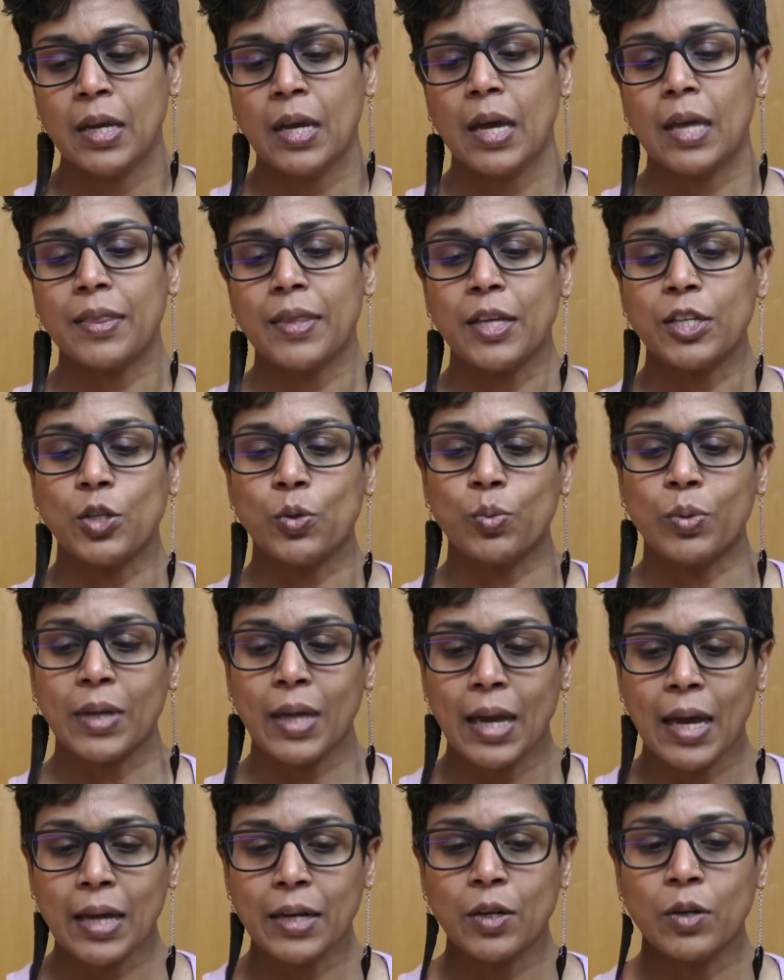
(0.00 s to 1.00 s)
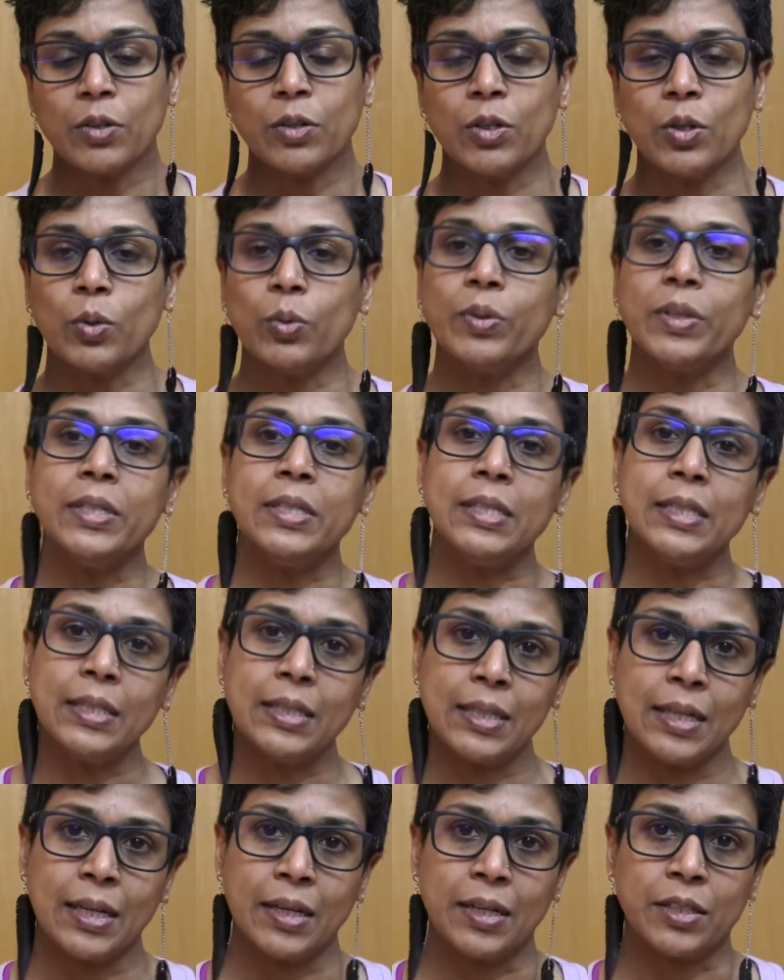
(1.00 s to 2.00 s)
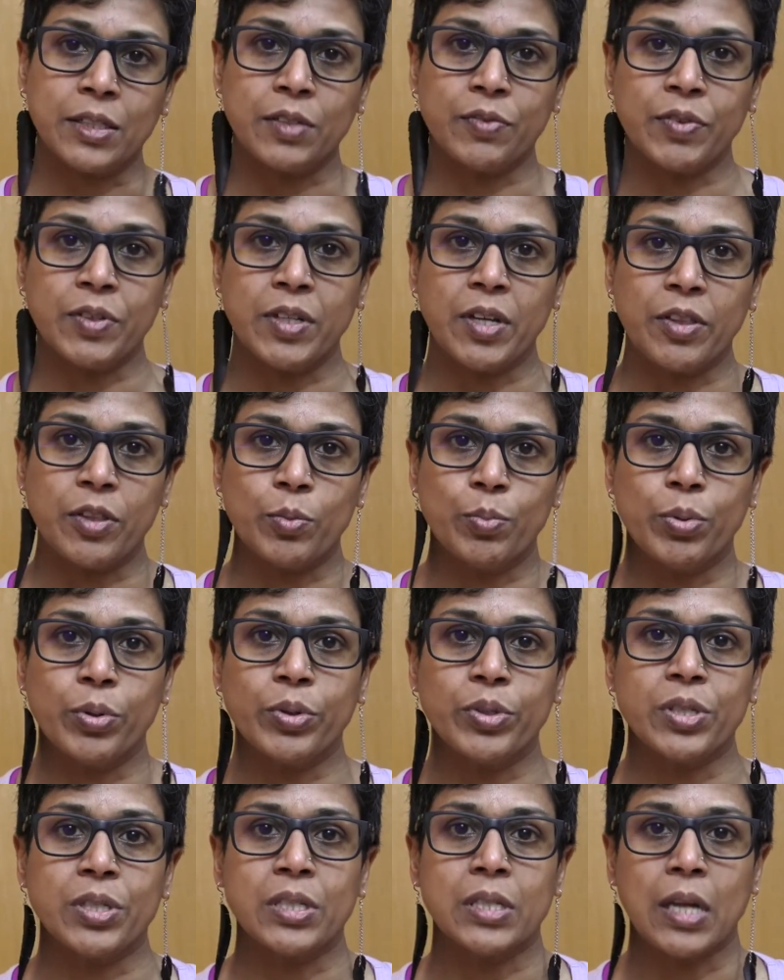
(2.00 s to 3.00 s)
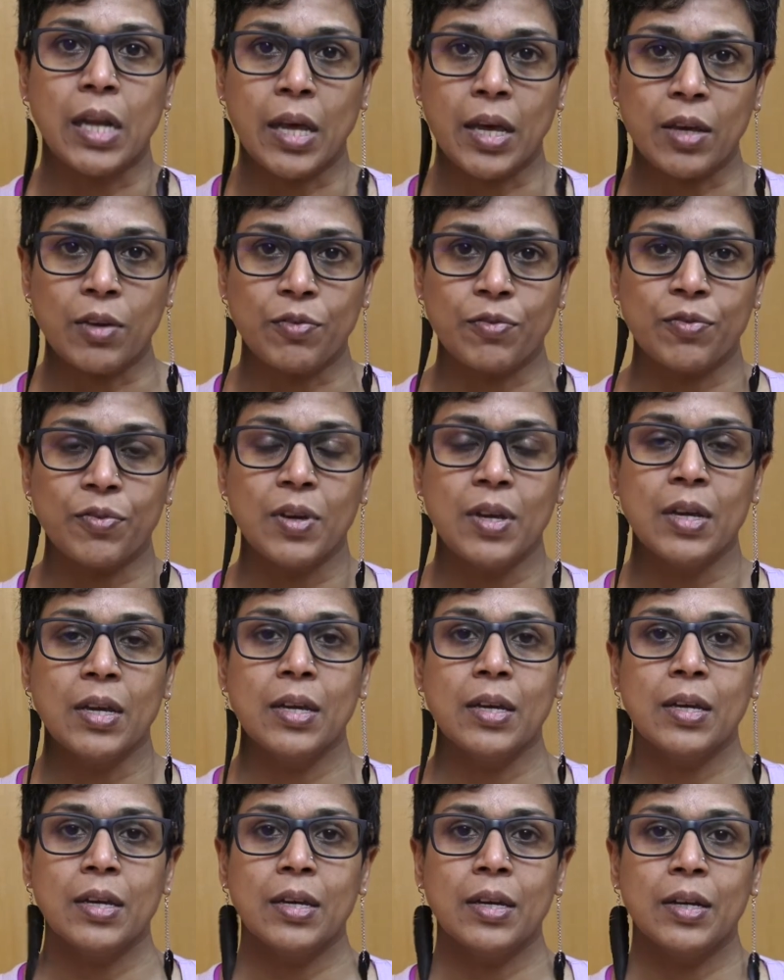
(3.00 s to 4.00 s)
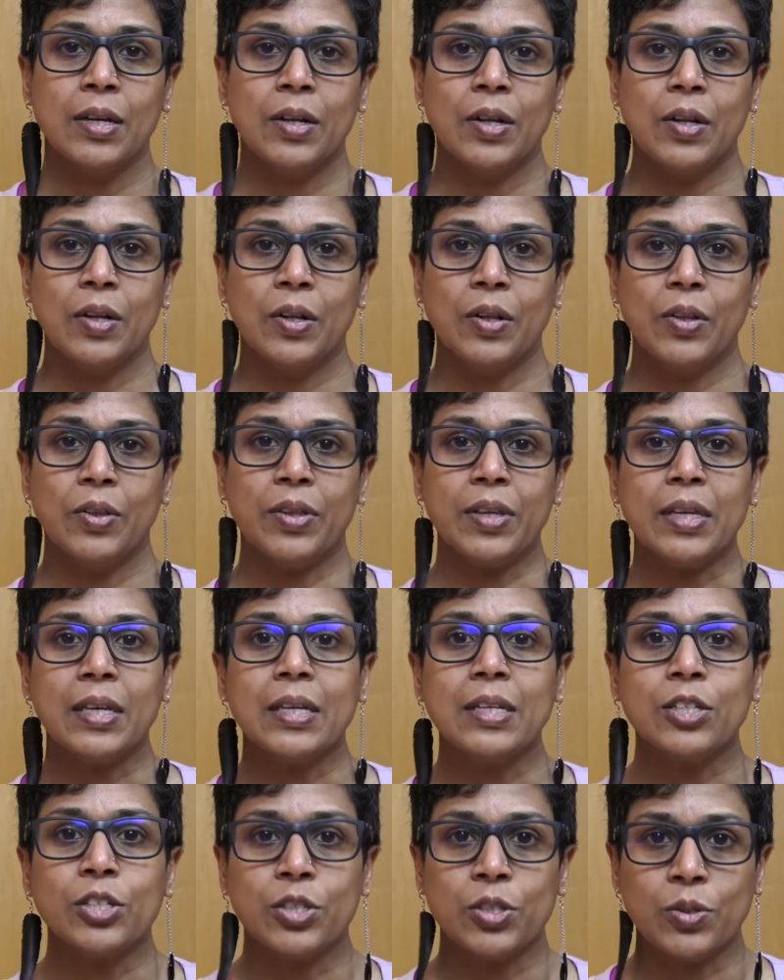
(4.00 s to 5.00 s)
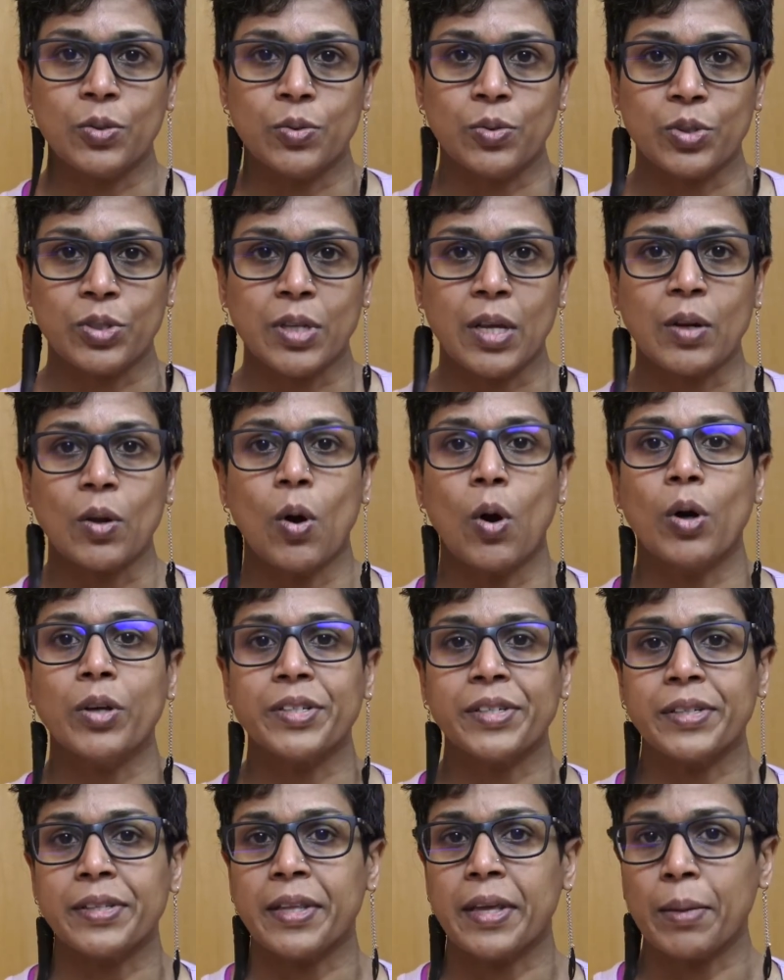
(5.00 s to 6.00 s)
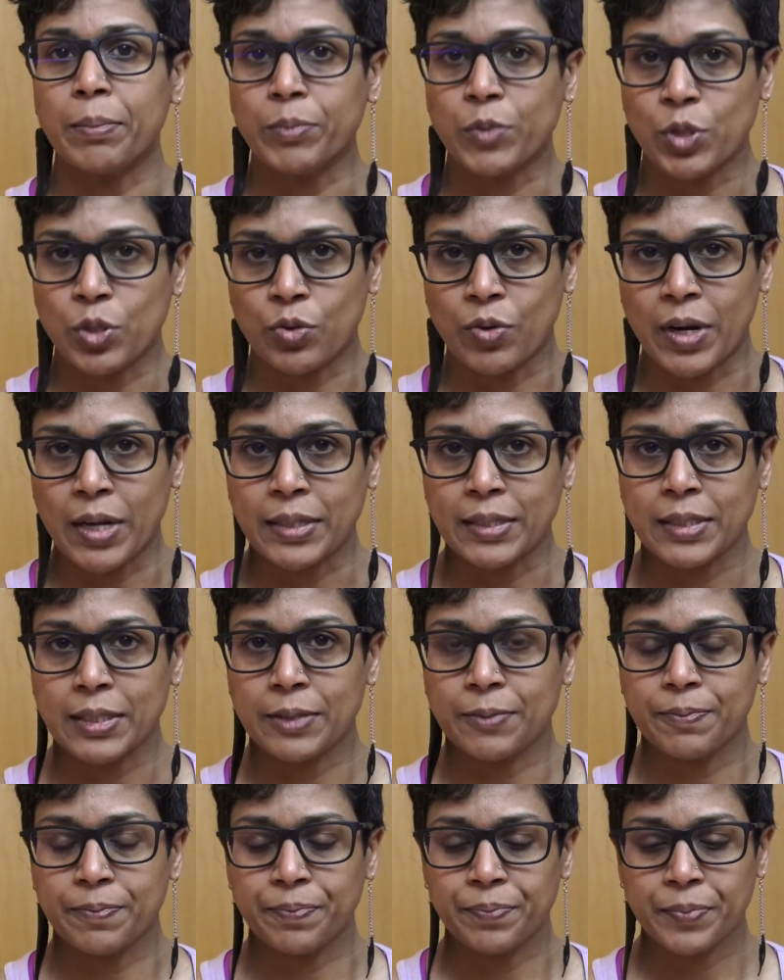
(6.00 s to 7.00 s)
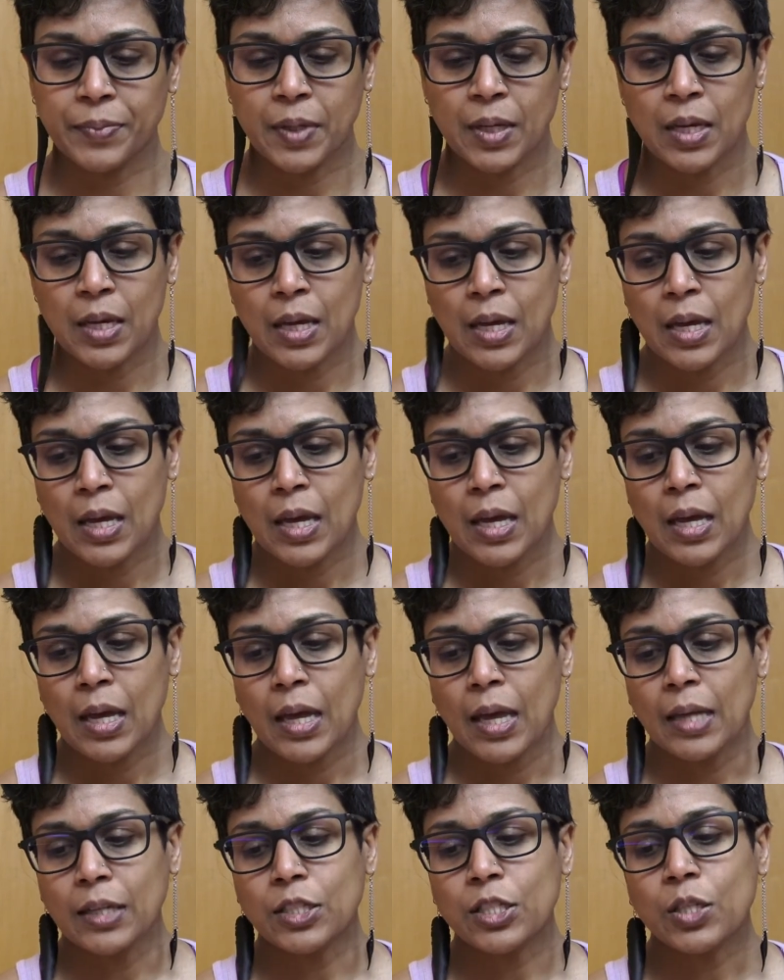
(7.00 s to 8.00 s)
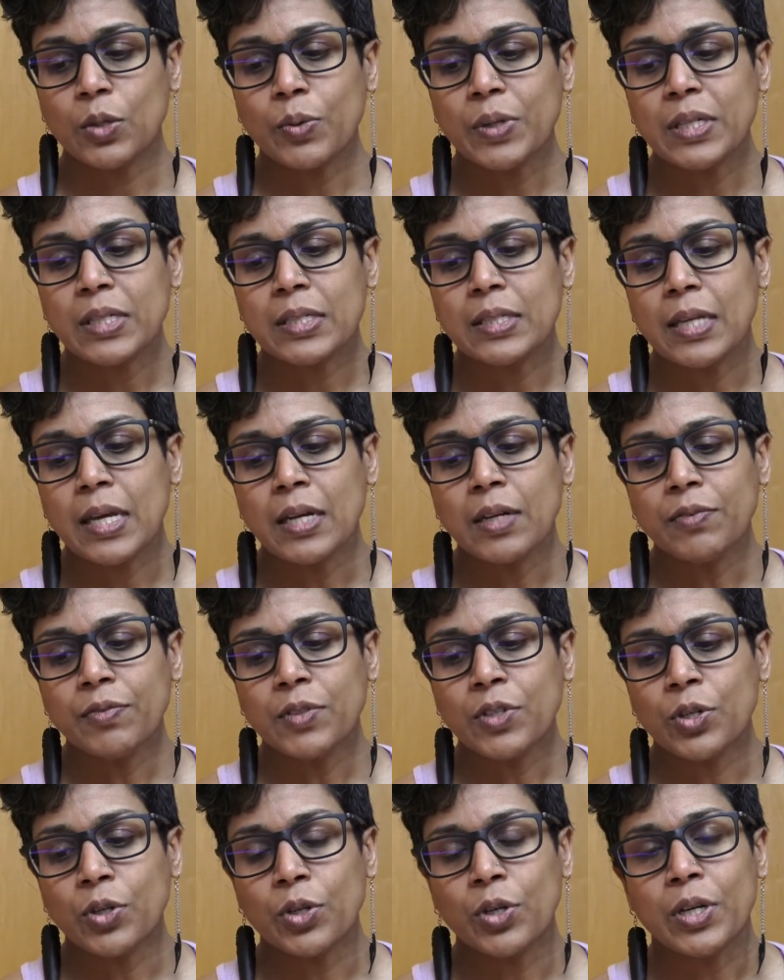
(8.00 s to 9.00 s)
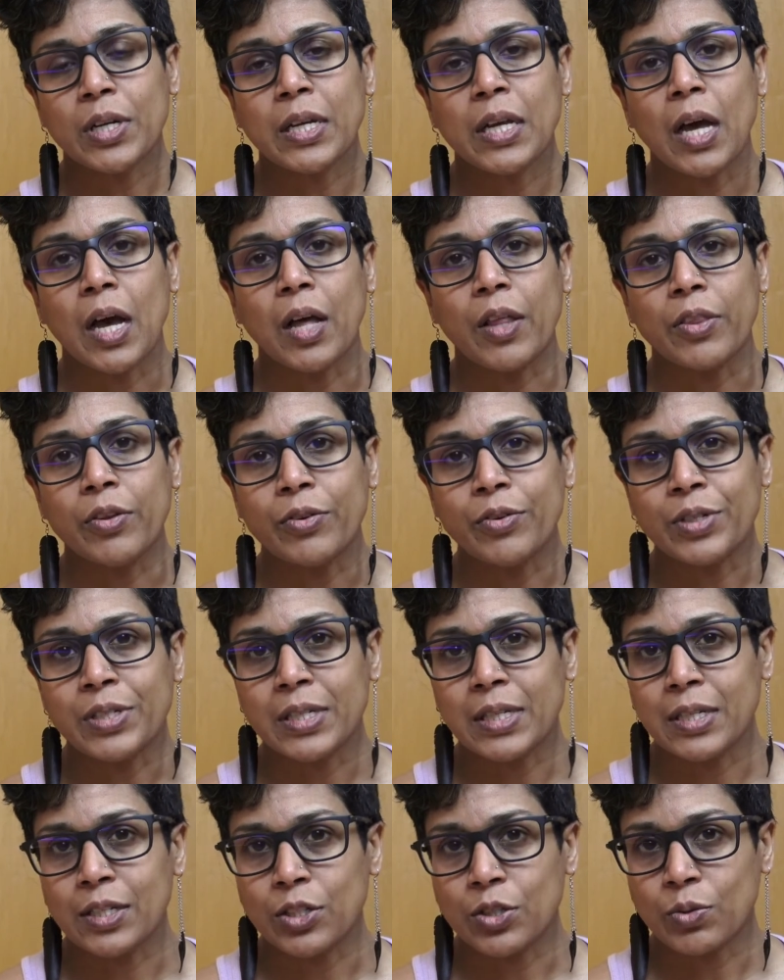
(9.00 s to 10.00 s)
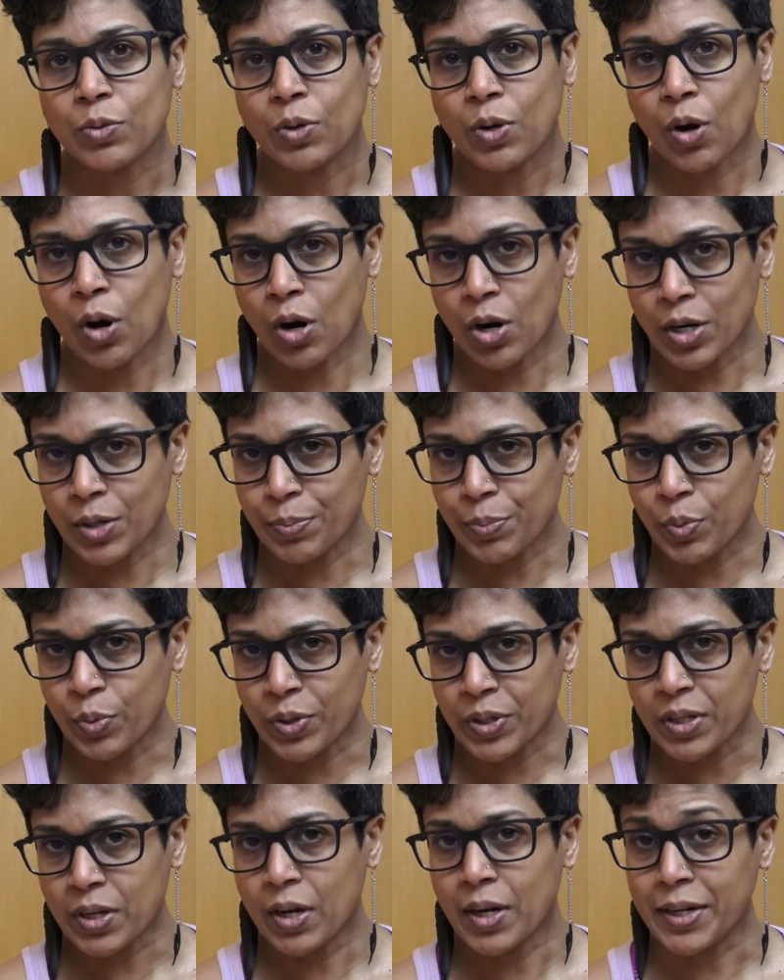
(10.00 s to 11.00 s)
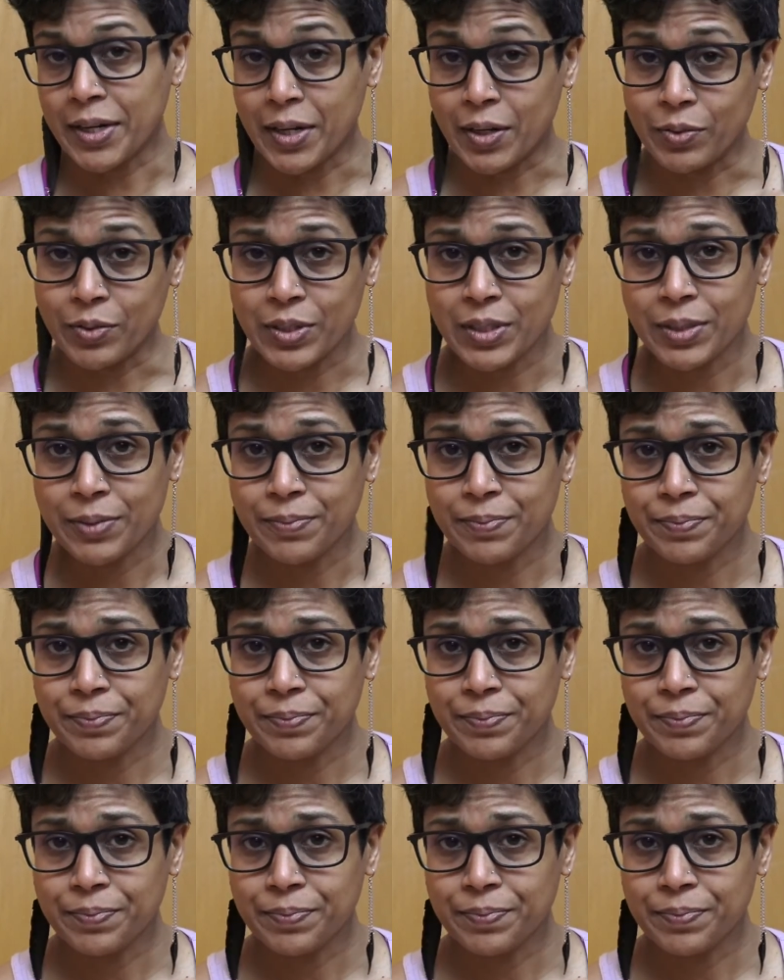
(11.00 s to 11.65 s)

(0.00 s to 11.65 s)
And that you cannot know the details of another person's life, the issues that cause them stress. And so instead of turning others into a cardboard cutout,